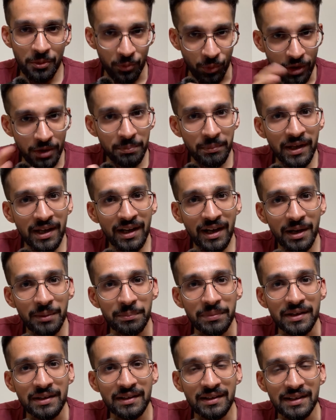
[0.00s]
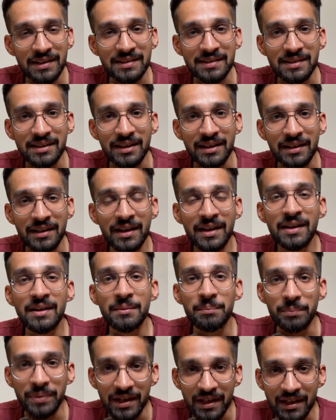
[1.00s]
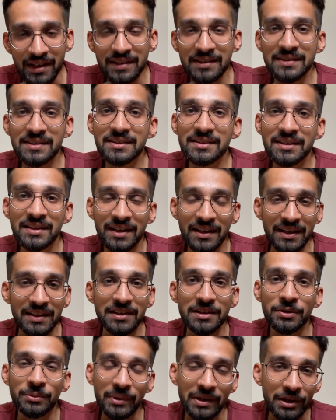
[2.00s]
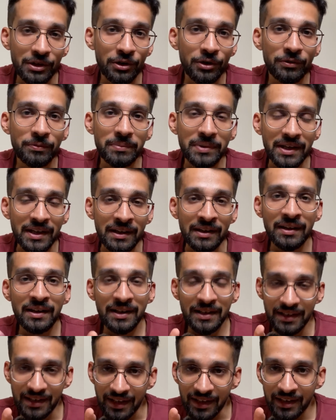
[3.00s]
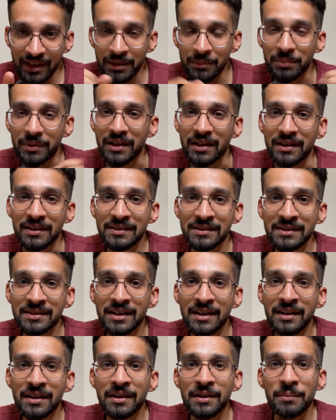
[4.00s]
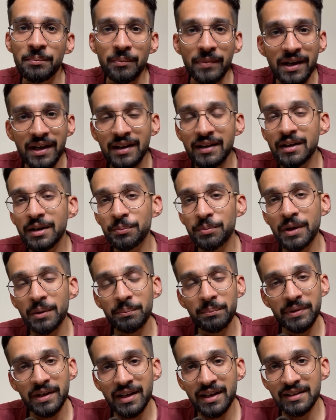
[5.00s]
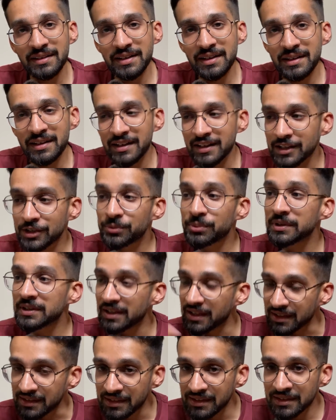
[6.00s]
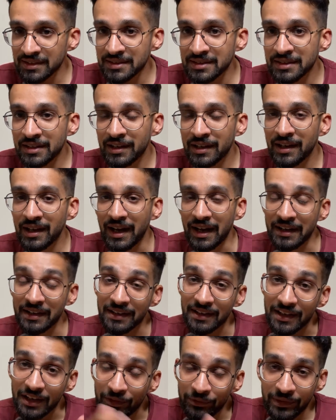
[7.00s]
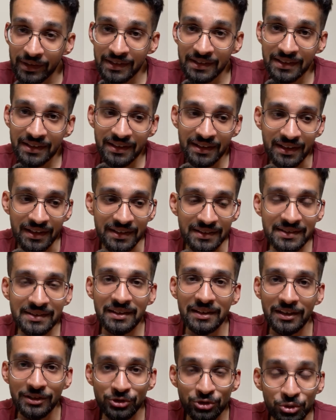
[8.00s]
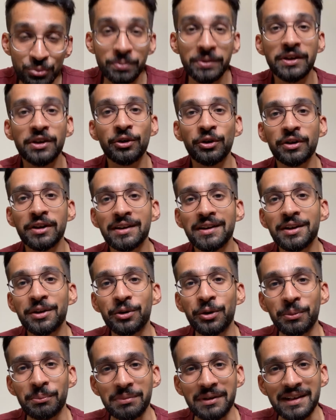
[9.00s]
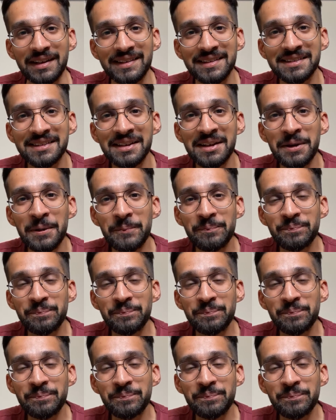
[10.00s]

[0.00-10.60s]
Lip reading: what may happen is that parents, in the wake of being caring parents, may end up comparing their kids with others and giving their kids a superiority complex.